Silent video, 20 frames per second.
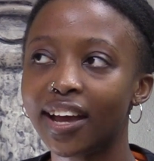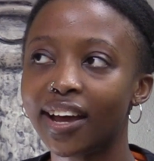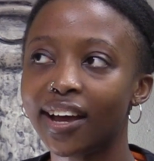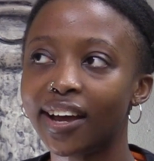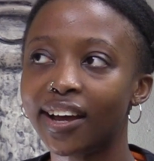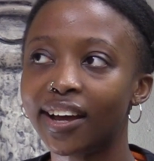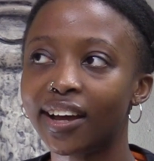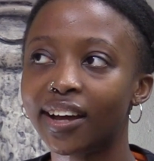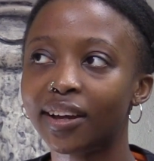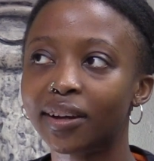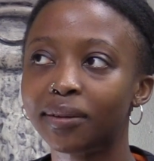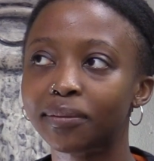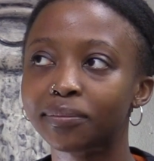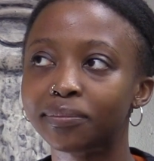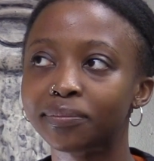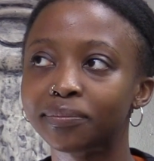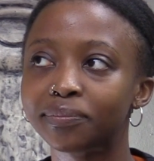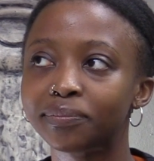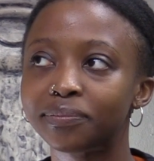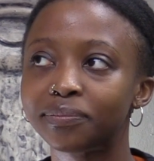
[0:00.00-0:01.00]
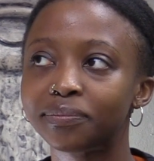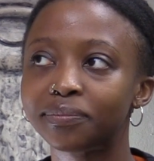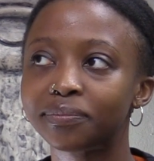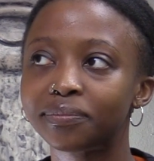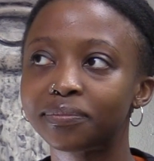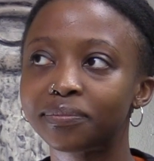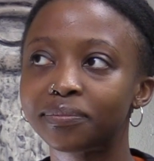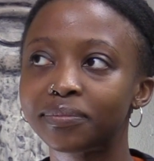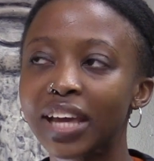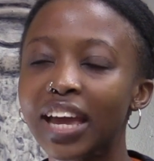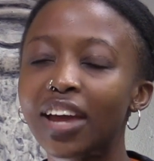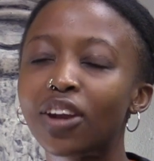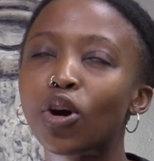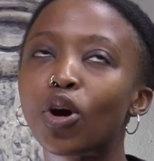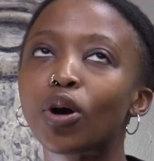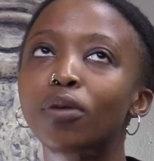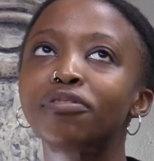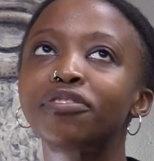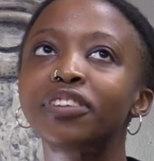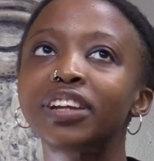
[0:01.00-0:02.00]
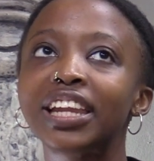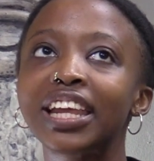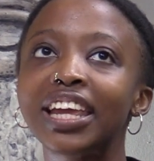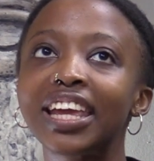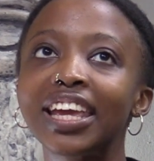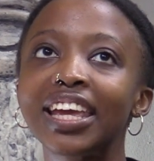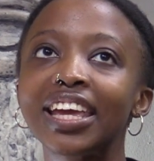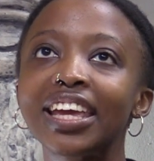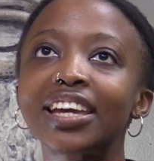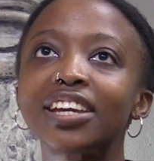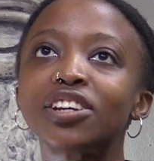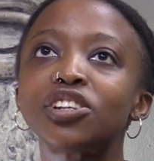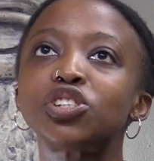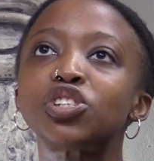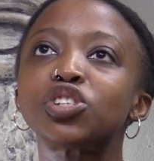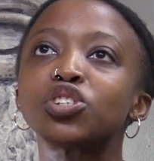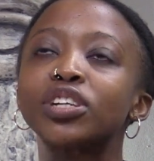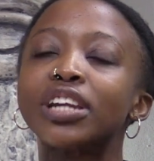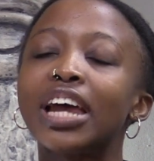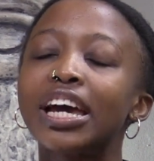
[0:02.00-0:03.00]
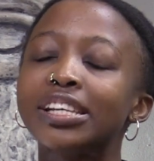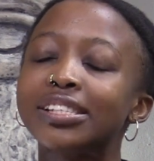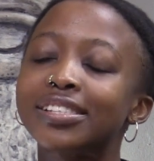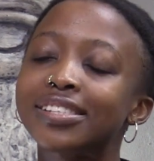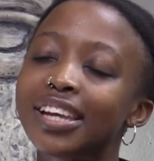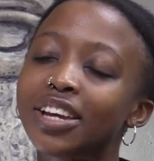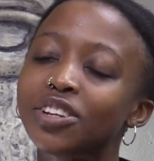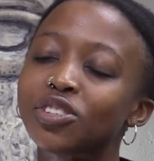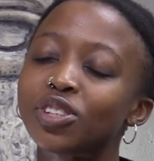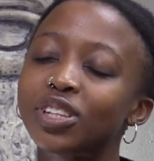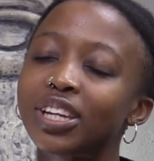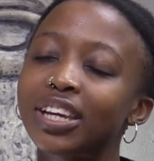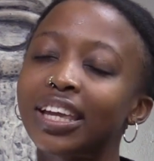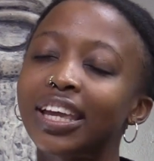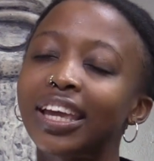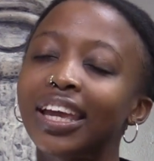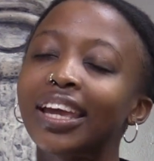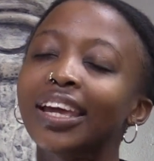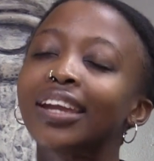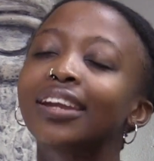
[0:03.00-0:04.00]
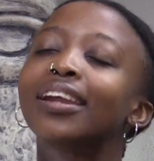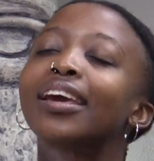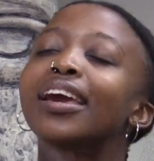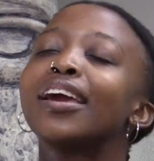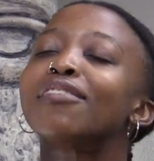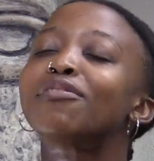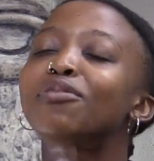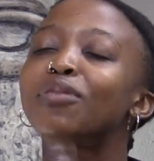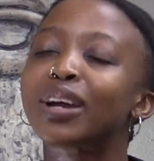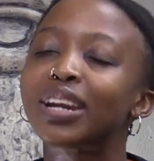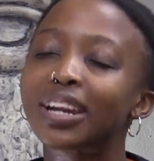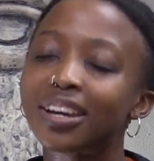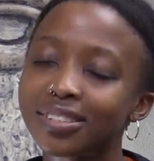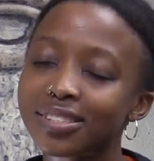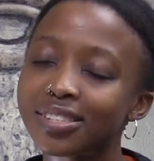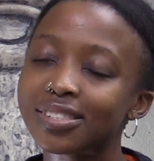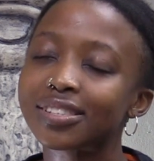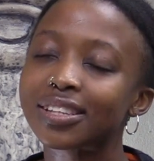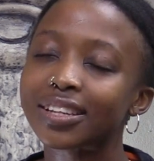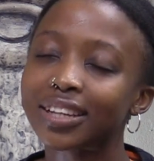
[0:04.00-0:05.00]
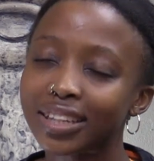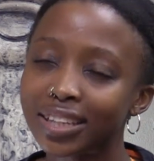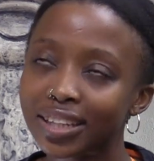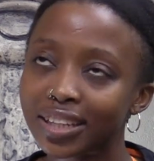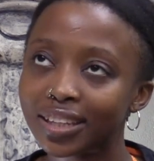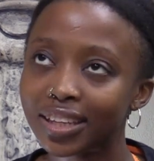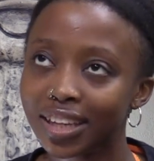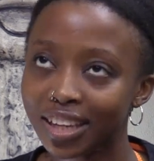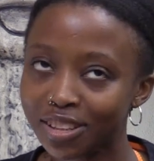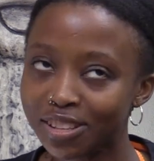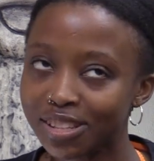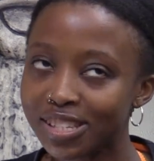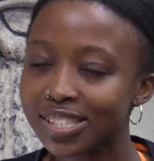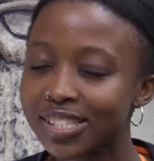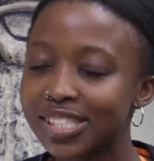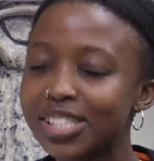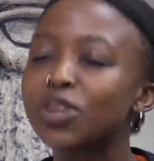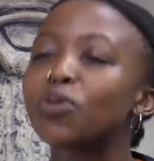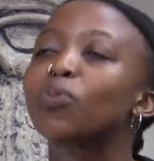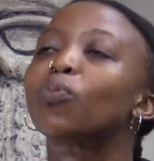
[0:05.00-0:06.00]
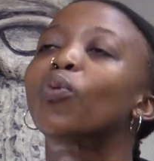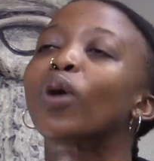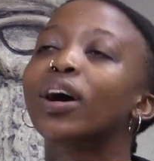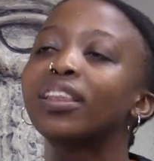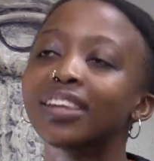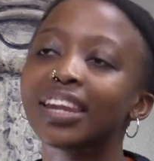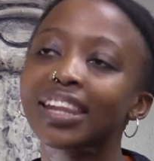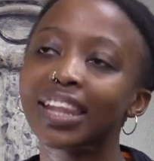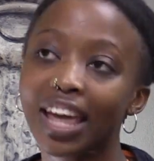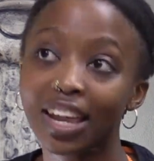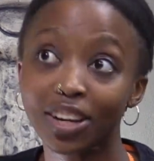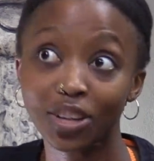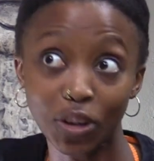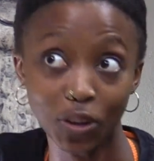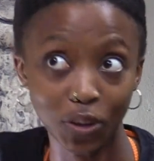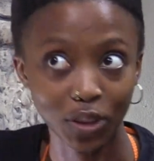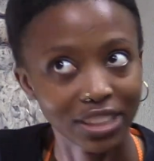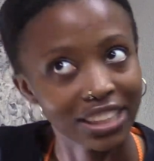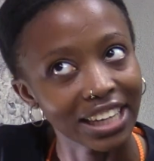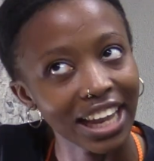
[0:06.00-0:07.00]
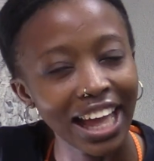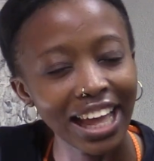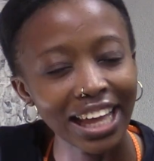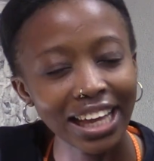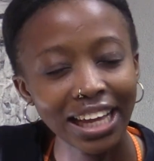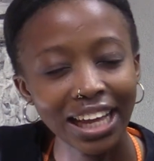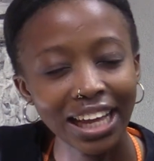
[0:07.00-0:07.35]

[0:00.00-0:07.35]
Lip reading: And hopefully, should I stage it again, everyone else is going to get to see what that looked like.